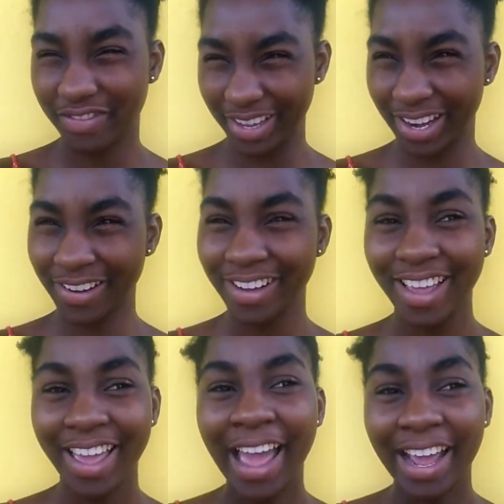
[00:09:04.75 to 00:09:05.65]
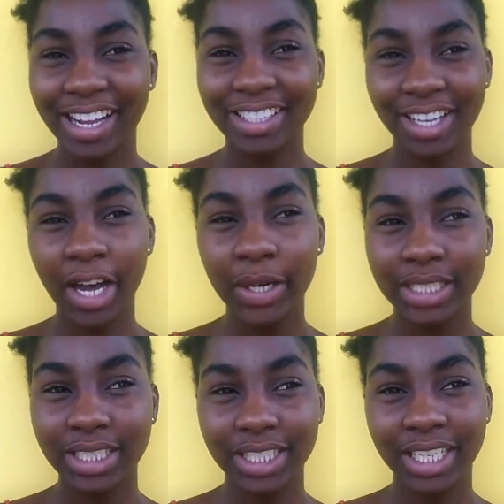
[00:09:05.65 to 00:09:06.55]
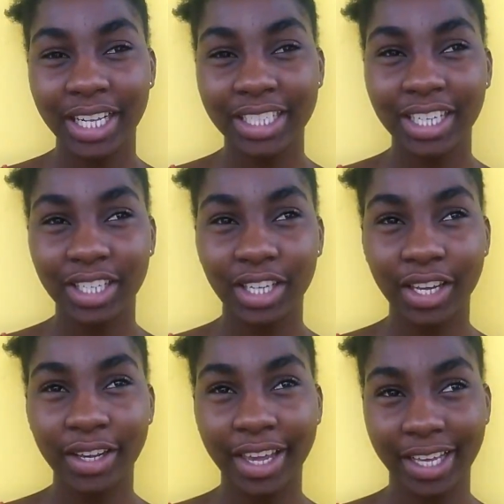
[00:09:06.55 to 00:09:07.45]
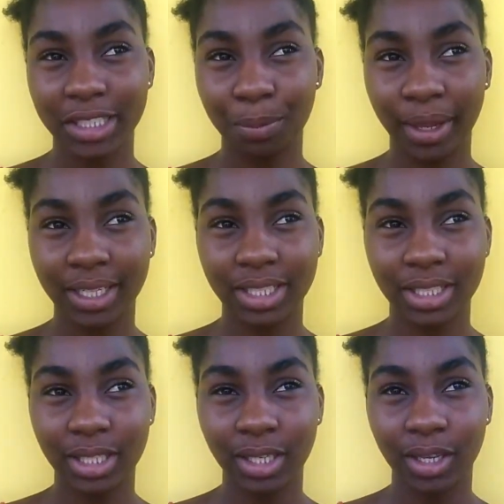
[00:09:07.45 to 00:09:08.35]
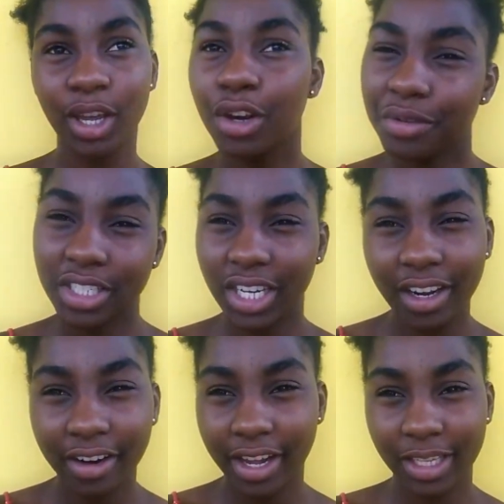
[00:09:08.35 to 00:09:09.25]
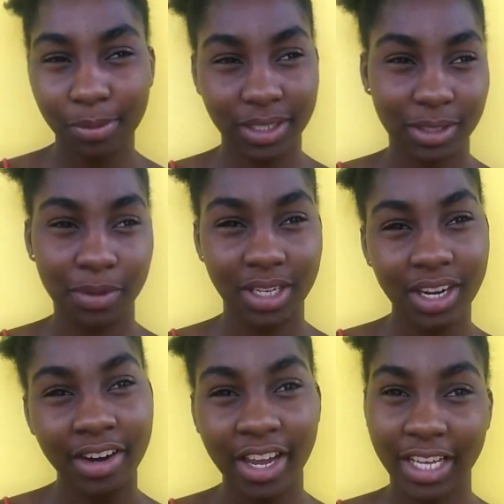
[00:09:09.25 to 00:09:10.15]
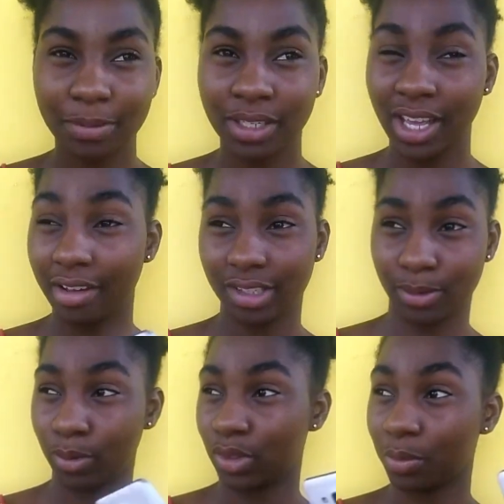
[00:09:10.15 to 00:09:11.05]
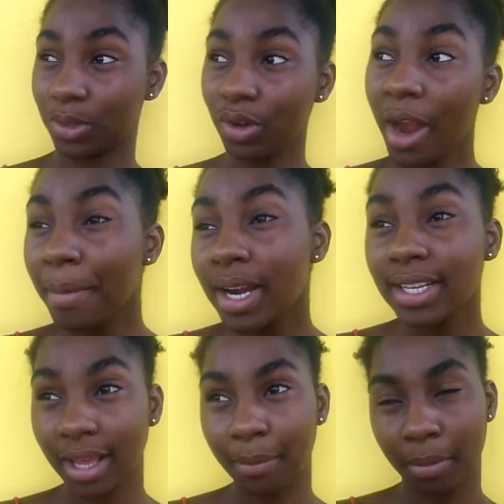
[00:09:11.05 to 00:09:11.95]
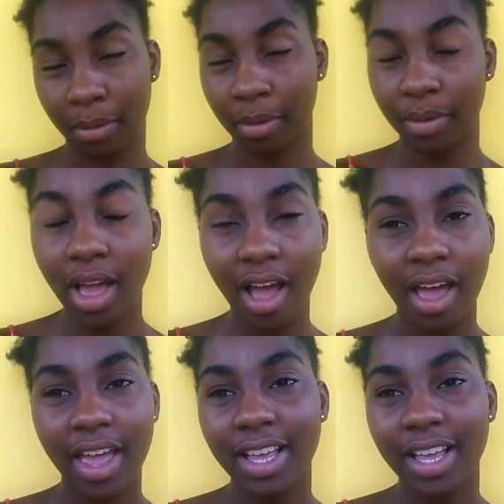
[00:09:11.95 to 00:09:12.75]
You know, there's always a thing like you expect to reach here, you expect to be there, you expect to have this much subscribers and blah blah blah blah.